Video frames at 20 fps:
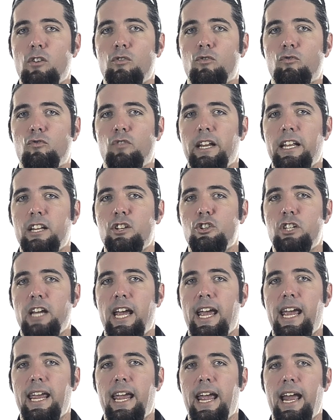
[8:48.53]
written
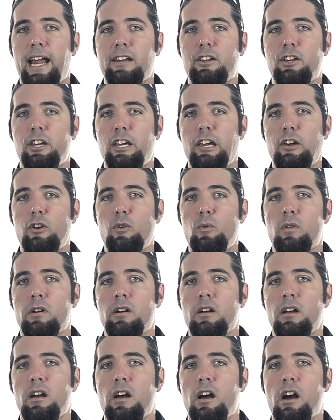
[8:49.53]
J and Q,
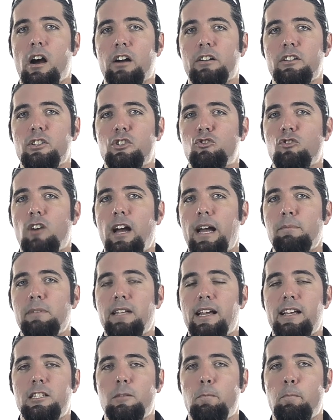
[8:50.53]
are described
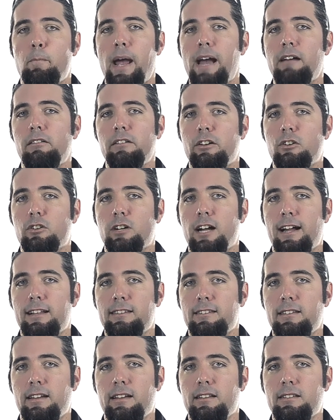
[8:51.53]
as palatal
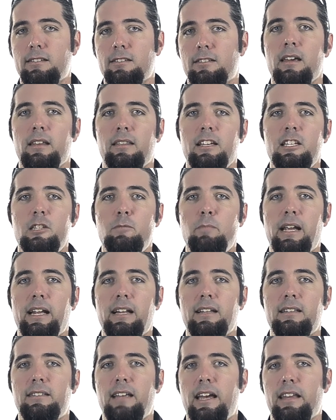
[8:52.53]
consonants. This
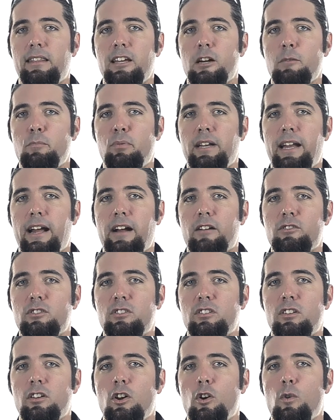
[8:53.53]
means that they're
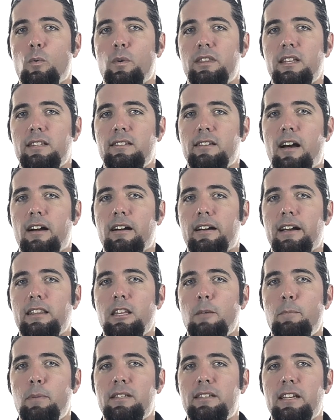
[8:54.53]
pronounced with the tongue in the
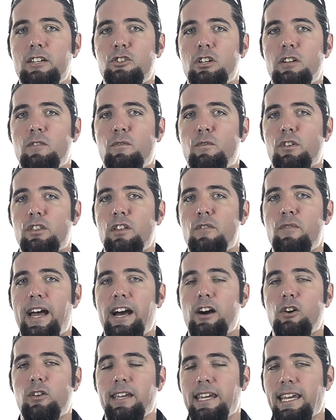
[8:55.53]
position for the
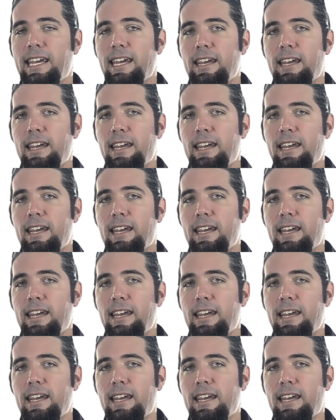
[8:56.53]
vowel E.